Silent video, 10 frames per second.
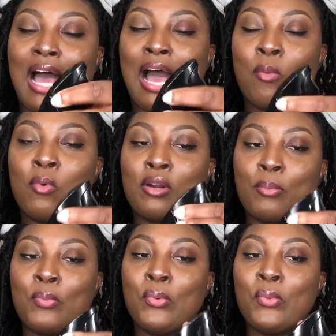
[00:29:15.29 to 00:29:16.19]
I want to
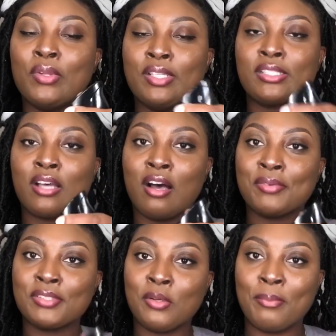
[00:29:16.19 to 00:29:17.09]
pull this
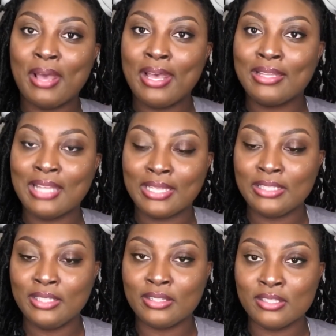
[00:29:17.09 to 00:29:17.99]
off so bad like
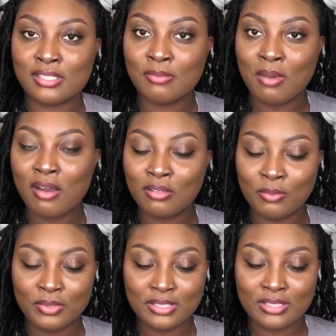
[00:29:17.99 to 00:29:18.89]
the, the smaller
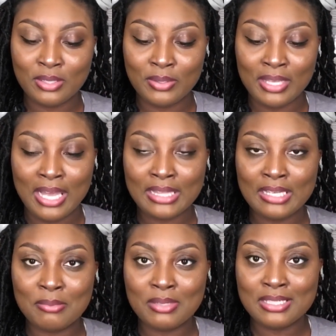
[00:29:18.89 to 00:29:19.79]
one. So yeah, I
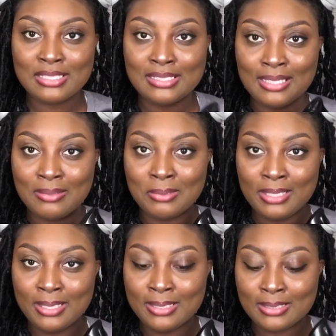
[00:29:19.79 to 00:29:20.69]
think I'm going to sell
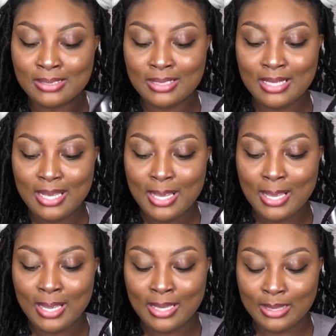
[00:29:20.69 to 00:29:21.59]
this
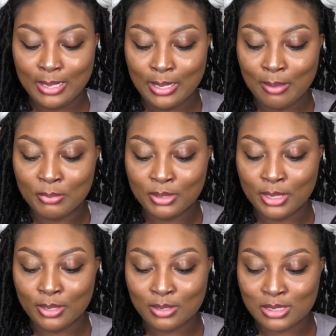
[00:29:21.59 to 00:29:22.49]
and then I'm going to
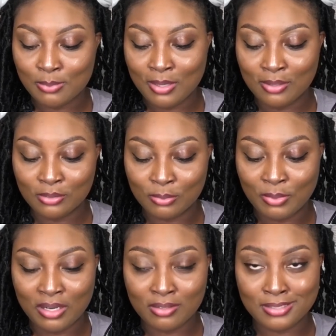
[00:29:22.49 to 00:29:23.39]
get a smaller
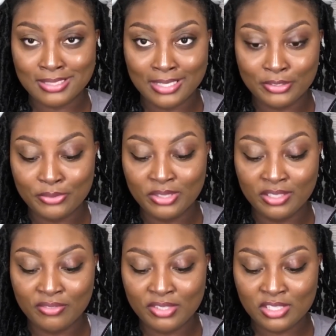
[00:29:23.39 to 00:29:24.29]
bottle because I do
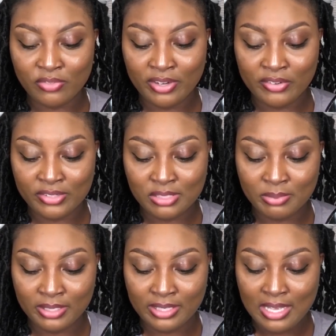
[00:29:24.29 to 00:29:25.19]
love this fragrance.
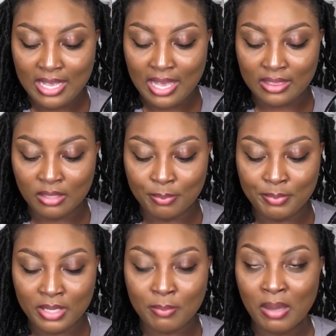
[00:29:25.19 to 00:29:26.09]
But the
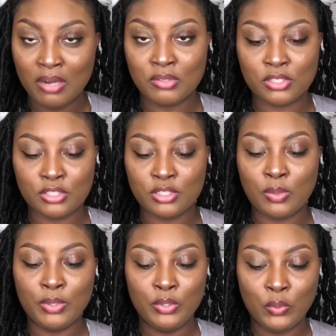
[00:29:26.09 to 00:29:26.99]
big bottles are
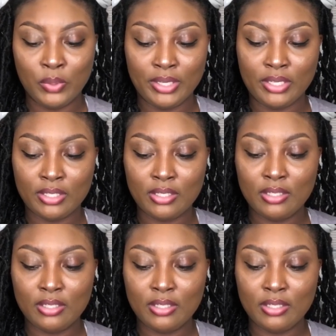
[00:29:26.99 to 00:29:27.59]
so annoying.